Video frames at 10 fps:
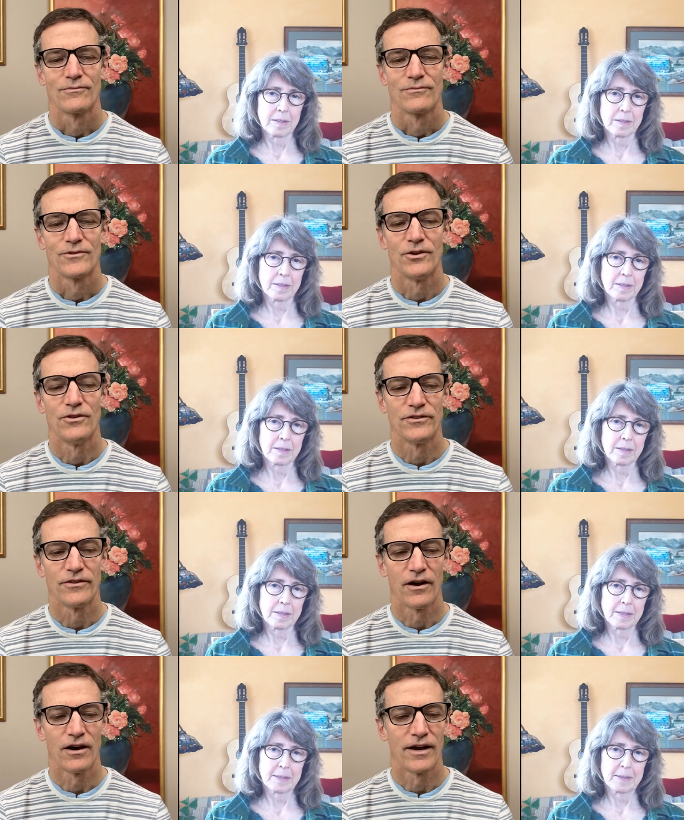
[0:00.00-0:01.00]
Speaker 1: So this
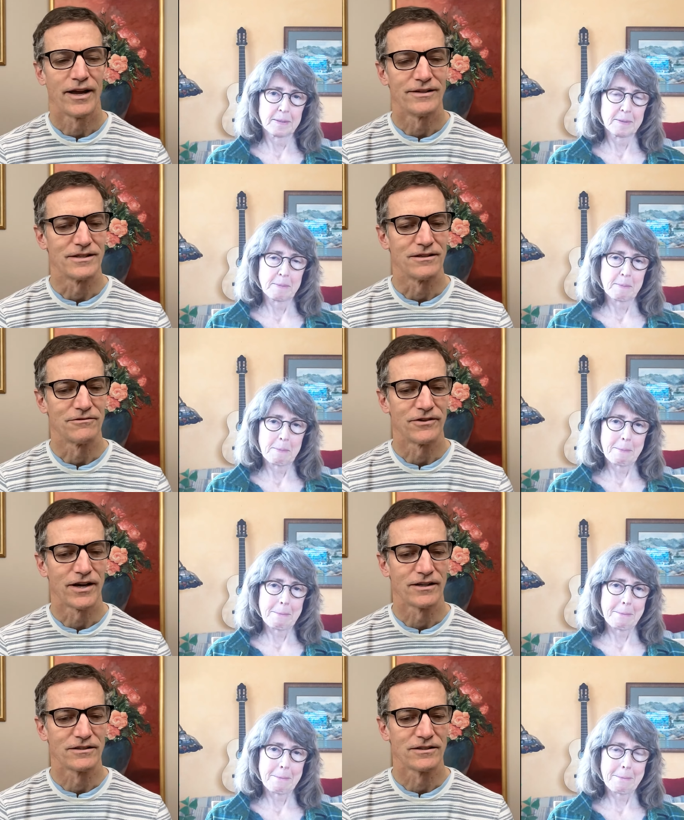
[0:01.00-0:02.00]
thought has the
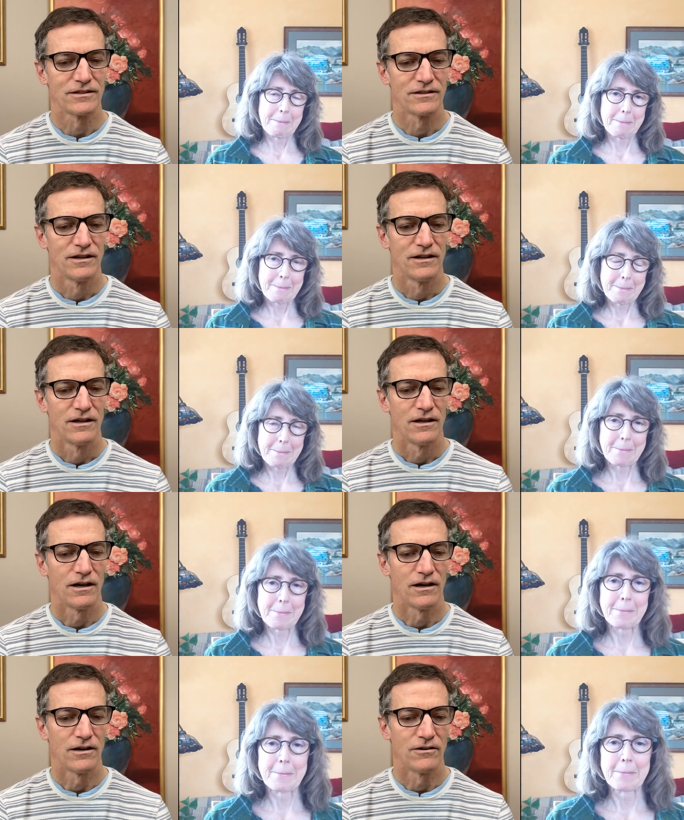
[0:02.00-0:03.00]
effect
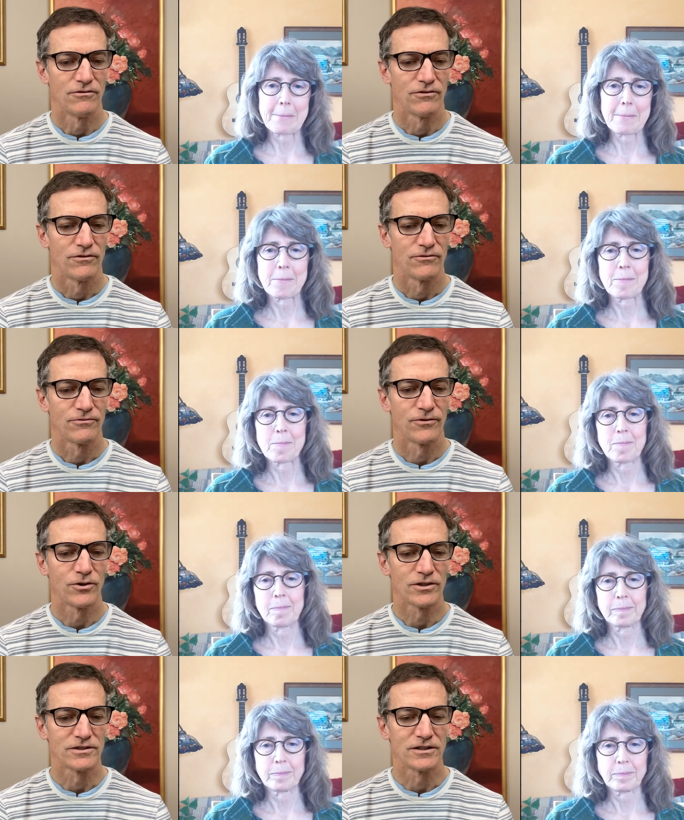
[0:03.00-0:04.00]
of
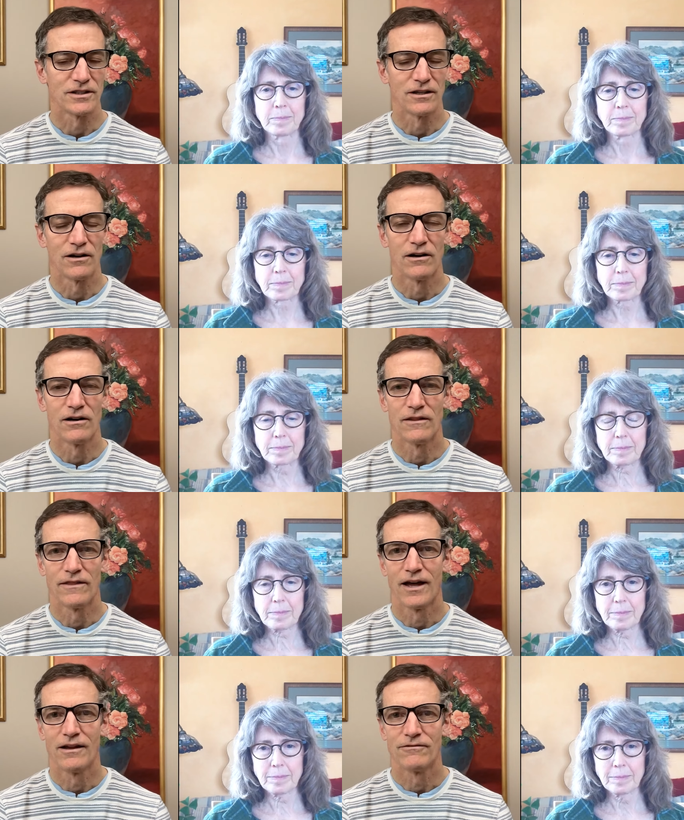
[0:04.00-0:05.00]
focusing on
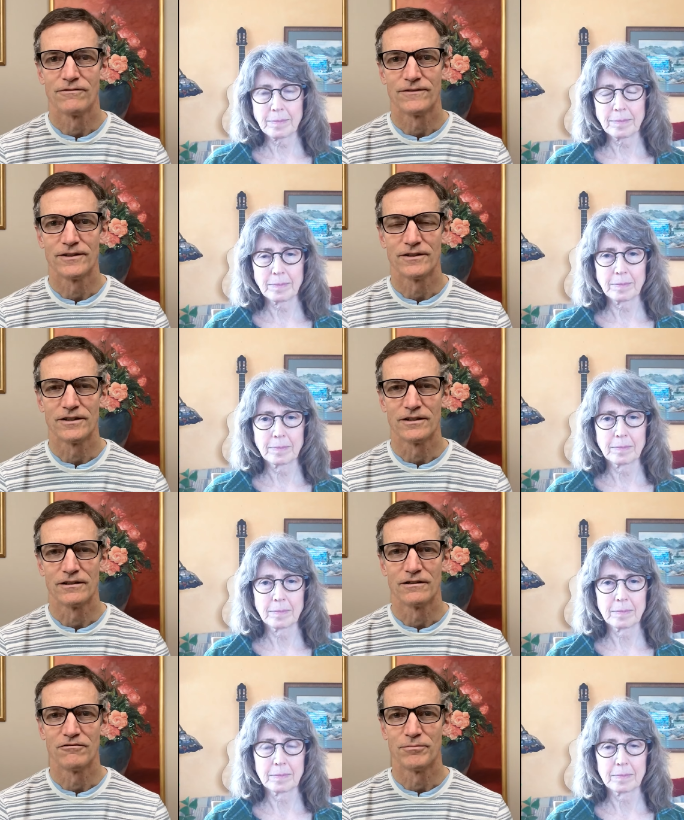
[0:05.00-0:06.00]
that feeling
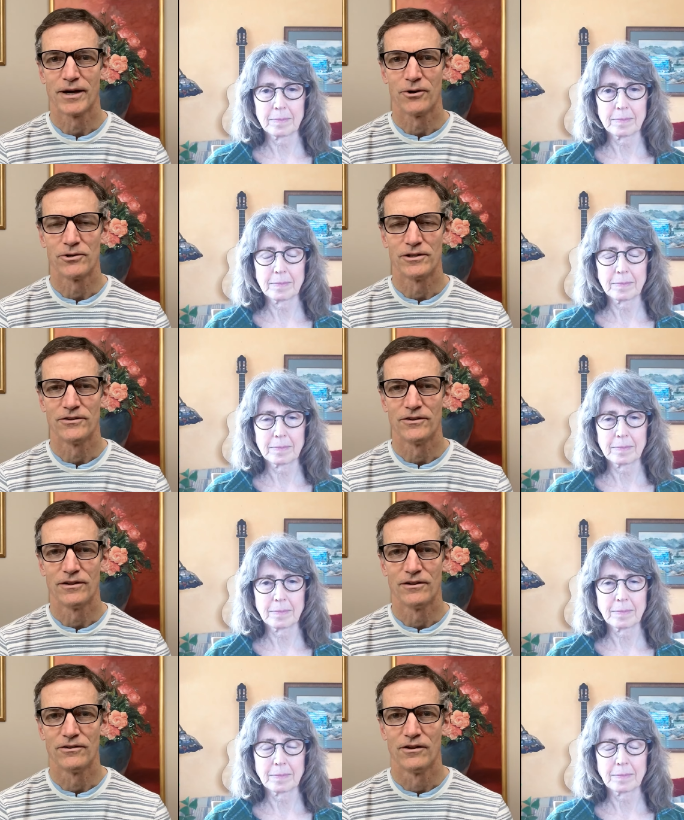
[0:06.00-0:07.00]
of
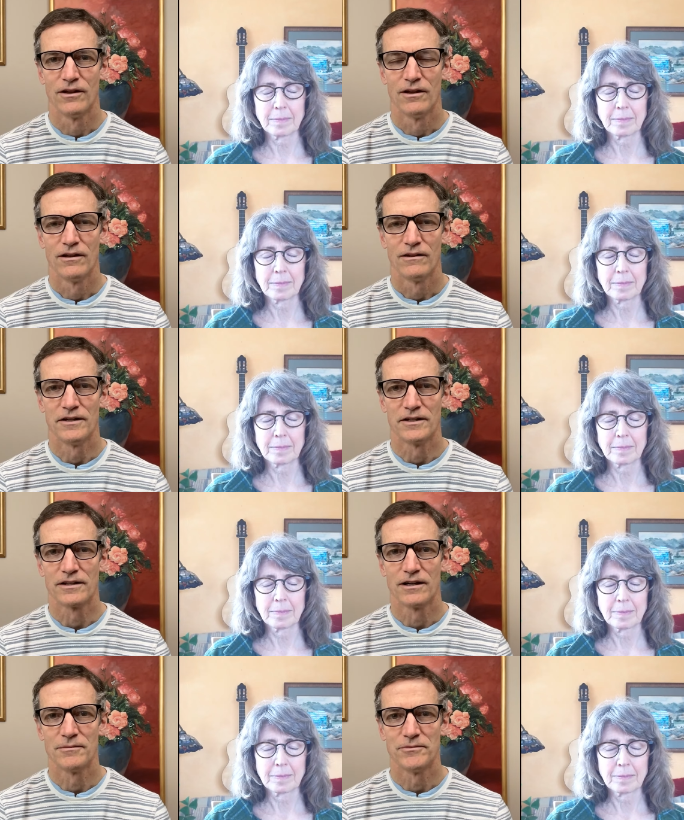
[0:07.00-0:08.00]
powerlessness that
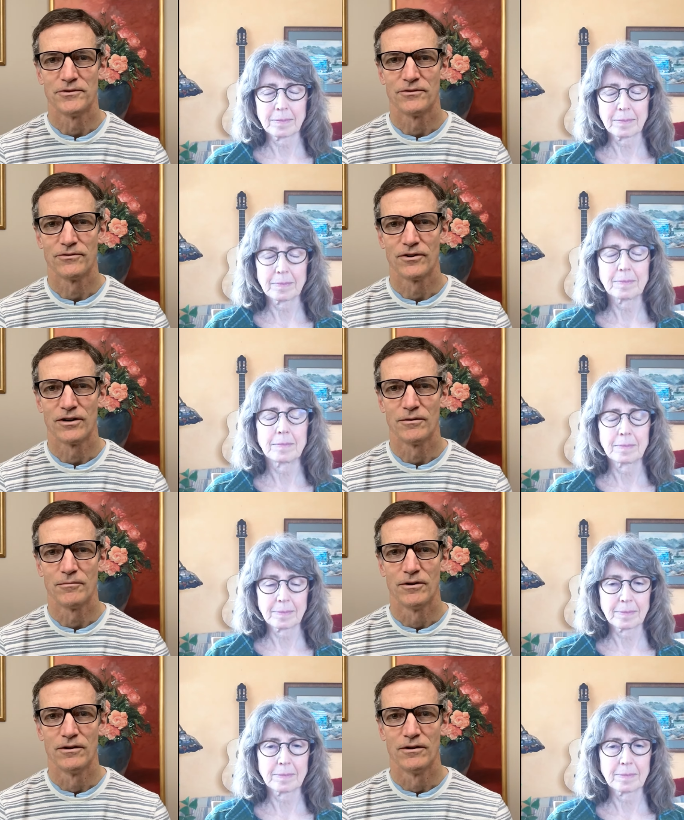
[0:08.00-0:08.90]
comes from,